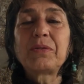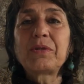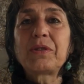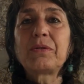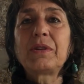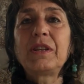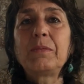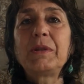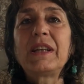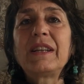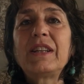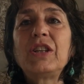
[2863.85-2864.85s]
So in the
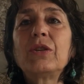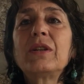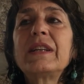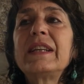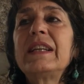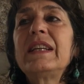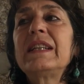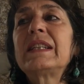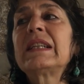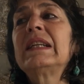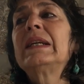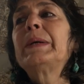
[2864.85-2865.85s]
beginning, you'll need
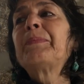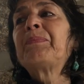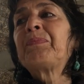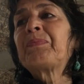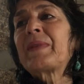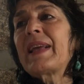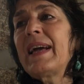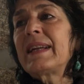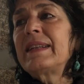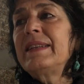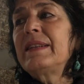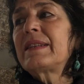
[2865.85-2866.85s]

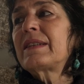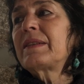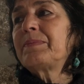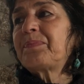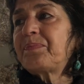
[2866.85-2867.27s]
at least